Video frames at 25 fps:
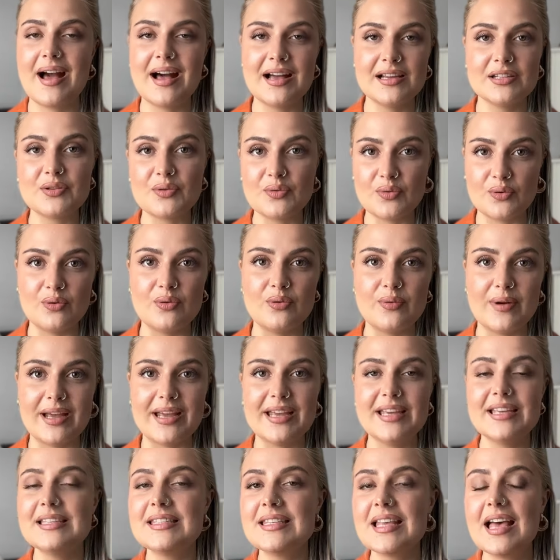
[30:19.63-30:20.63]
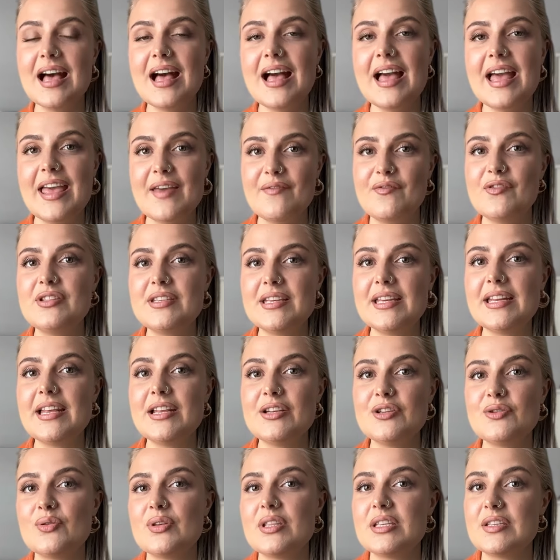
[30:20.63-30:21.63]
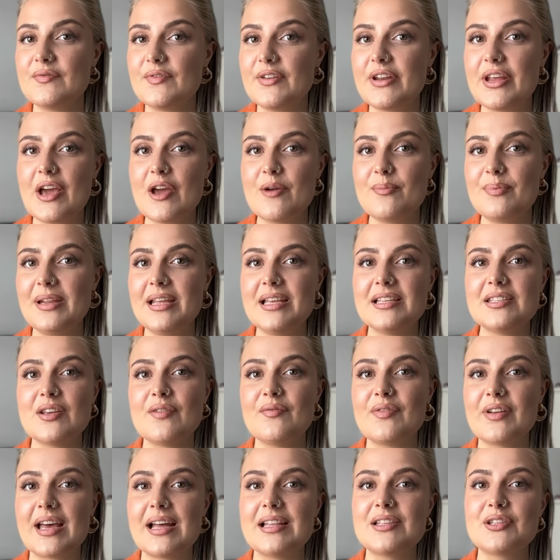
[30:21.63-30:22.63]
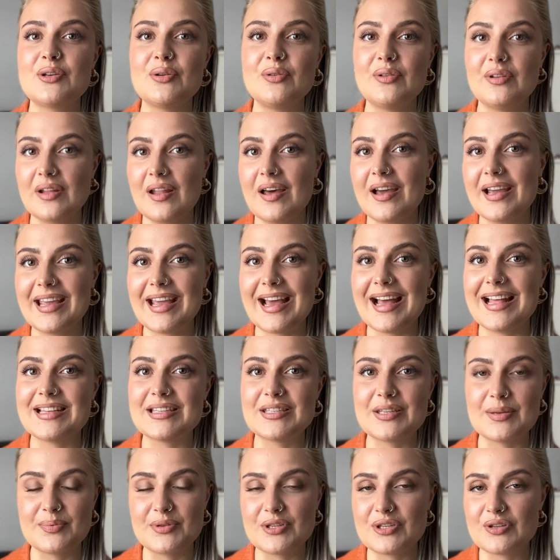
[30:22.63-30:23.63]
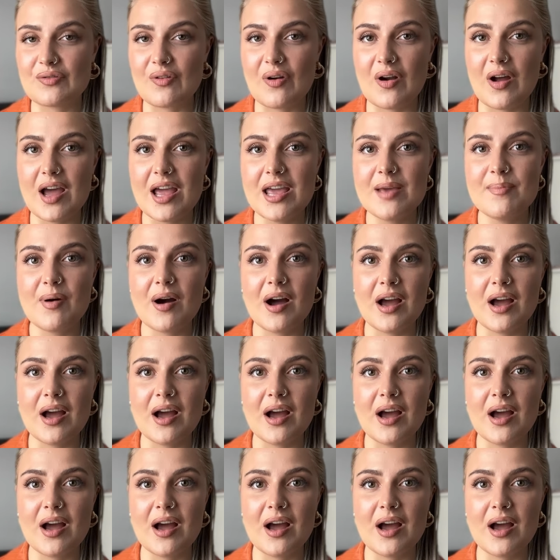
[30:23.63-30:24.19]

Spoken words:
As always, if you did enjoy this video, please don't forget to like and subscribe.